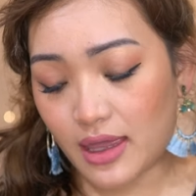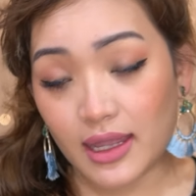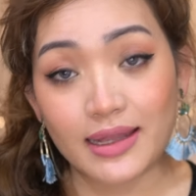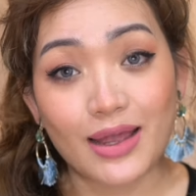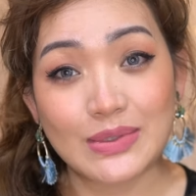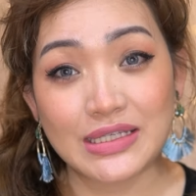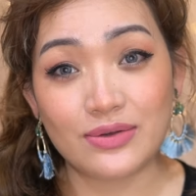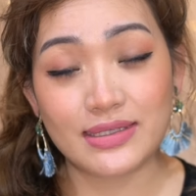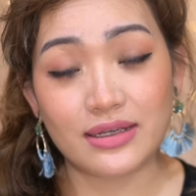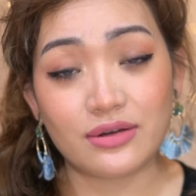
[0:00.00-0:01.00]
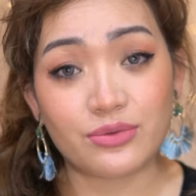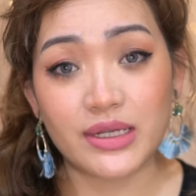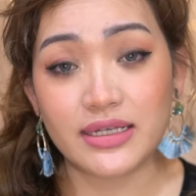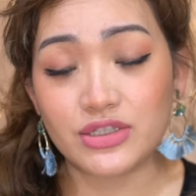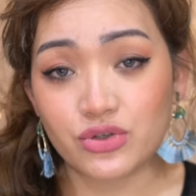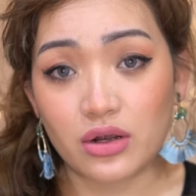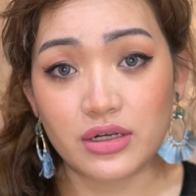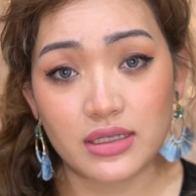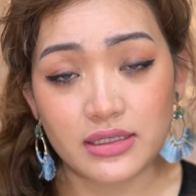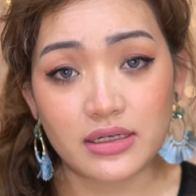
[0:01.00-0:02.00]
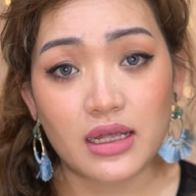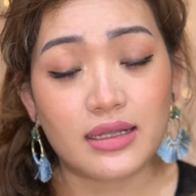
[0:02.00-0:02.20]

and I was using really strong color,